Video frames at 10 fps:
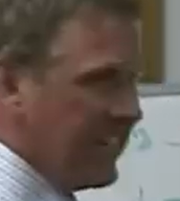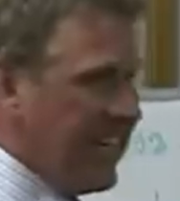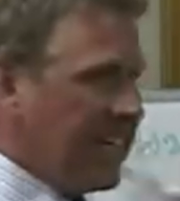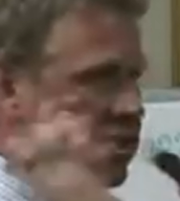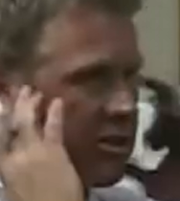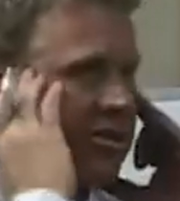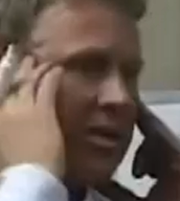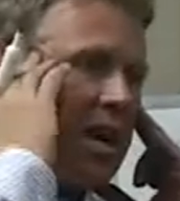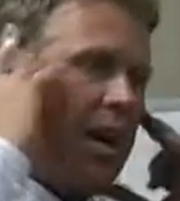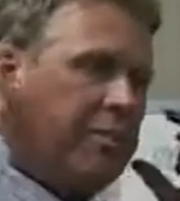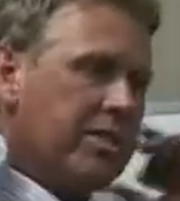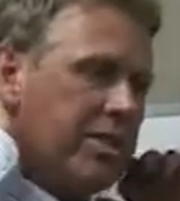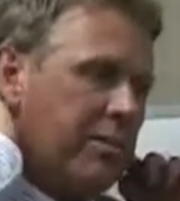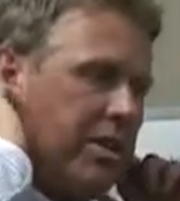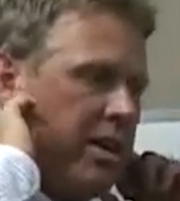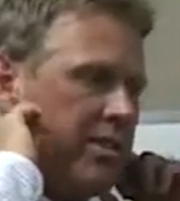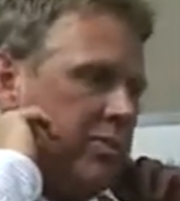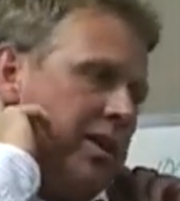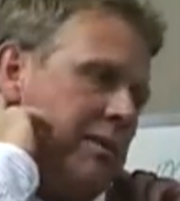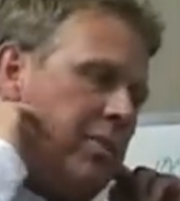the neck starts to compensate, because
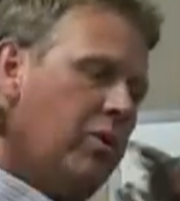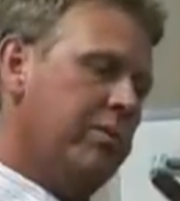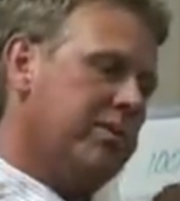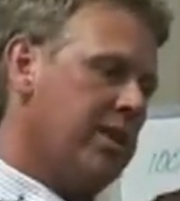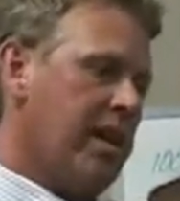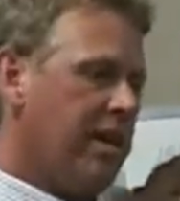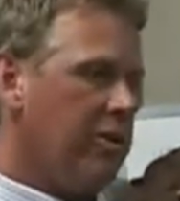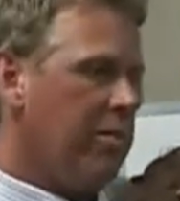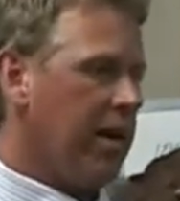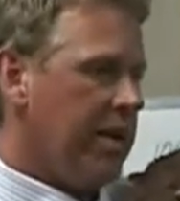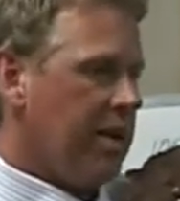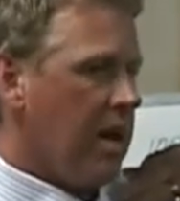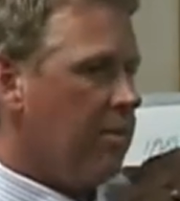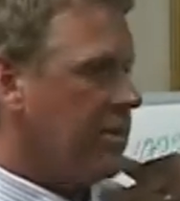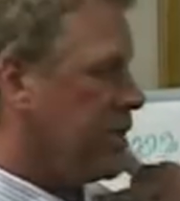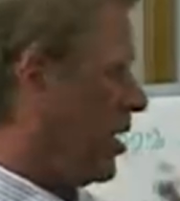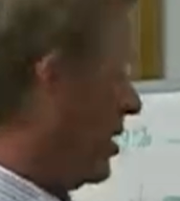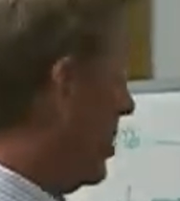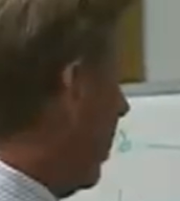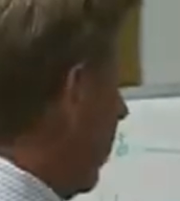when that bone misaligned, your body
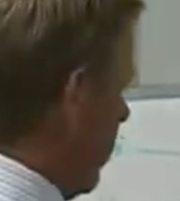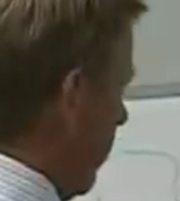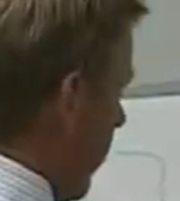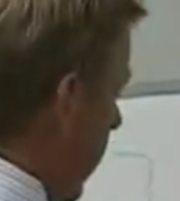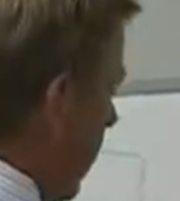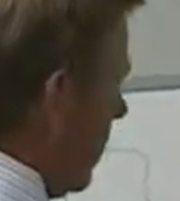compensated. Okay?